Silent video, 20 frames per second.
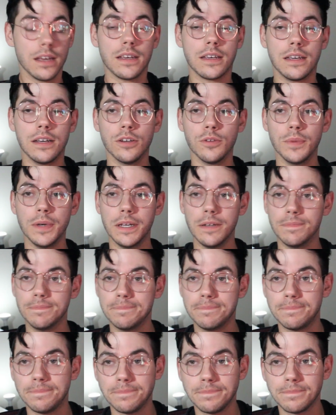Kill me.
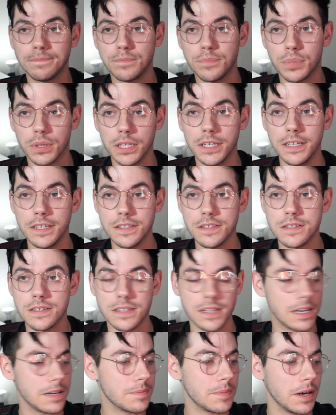Please,
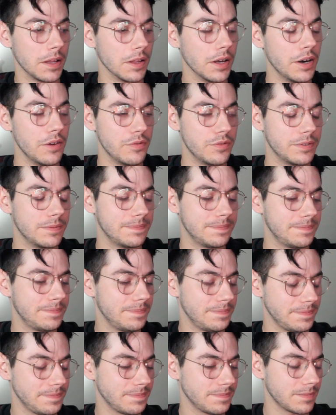take my life.
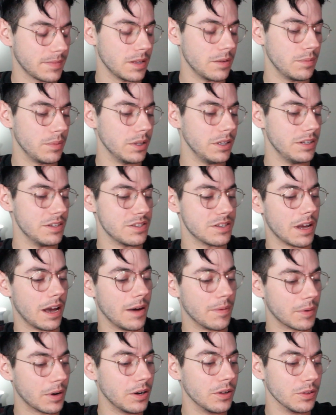Please,
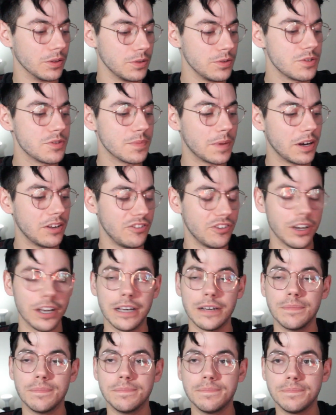I'm gonna lose my
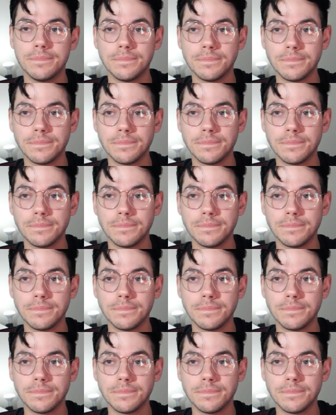job.